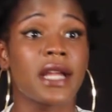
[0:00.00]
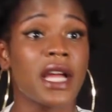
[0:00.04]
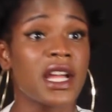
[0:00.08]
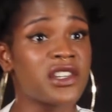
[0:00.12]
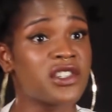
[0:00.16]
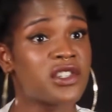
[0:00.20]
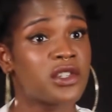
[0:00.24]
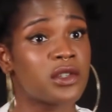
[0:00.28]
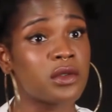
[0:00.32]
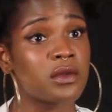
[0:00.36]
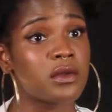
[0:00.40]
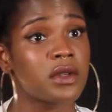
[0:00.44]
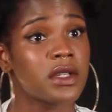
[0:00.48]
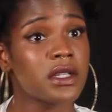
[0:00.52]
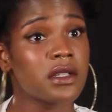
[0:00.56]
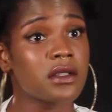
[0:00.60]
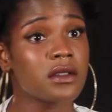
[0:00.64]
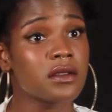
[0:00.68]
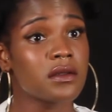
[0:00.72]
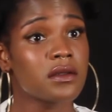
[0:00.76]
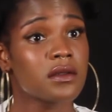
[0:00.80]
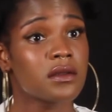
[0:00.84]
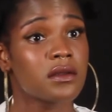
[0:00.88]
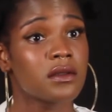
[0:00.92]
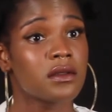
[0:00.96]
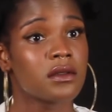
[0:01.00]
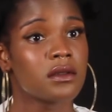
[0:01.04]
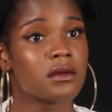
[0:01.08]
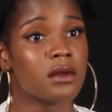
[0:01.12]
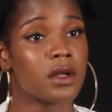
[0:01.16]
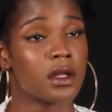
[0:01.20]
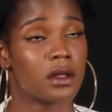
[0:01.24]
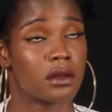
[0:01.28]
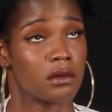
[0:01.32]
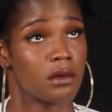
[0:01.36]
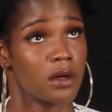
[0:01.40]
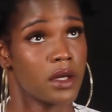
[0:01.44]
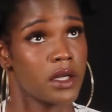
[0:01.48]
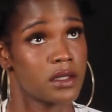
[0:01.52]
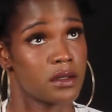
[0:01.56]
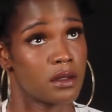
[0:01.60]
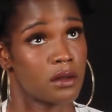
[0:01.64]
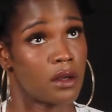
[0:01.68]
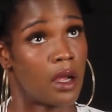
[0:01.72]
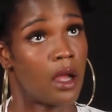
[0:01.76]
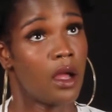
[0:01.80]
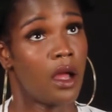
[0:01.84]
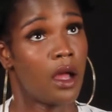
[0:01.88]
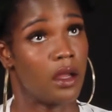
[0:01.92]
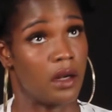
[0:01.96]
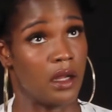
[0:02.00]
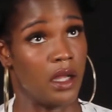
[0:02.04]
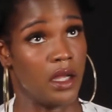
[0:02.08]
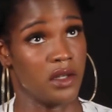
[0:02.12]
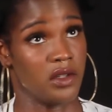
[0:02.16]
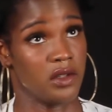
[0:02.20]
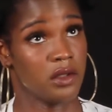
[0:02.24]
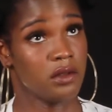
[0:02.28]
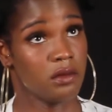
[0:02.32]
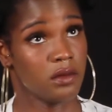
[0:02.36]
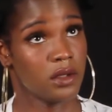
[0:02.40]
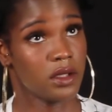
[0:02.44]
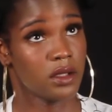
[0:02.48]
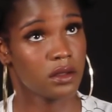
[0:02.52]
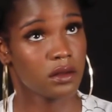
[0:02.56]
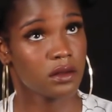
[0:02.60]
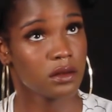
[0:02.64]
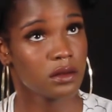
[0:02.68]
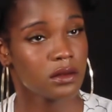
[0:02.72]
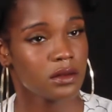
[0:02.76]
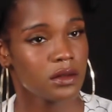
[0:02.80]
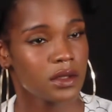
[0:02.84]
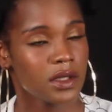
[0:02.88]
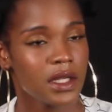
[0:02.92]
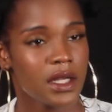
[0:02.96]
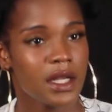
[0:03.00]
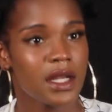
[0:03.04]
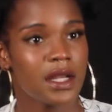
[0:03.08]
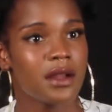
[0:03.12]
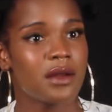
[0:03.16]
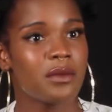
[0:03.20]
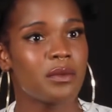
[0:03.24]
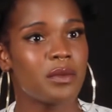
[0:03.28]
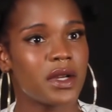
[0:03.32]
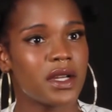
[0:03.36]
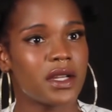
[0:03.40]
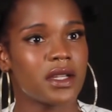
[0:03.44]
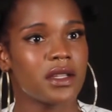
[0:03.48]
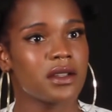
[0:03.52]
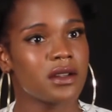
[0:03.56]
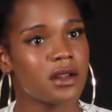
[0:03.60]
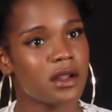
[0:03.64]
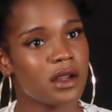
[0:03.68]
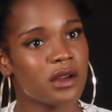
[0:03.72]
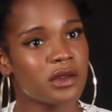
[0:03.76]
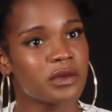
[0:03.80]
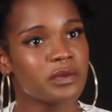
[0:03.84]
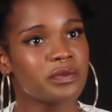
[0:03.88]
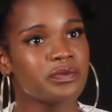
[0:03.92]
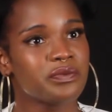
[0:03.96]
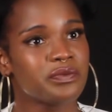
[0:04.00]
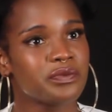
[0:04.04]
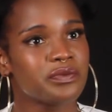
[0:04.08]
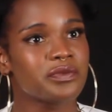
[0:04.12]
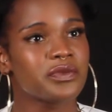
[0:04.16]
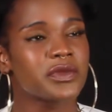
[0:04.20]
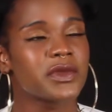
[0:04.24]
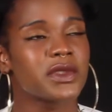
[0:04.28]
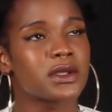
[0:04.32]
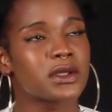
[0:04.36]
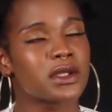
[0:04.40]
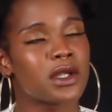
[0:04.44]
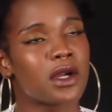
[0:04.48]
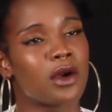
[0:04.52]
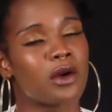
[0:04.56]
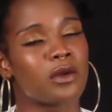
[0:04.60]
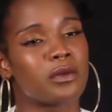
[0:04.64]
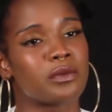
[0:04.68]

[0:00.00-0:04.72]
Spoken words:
I do it. By the grace of God, I do it. But, you know, so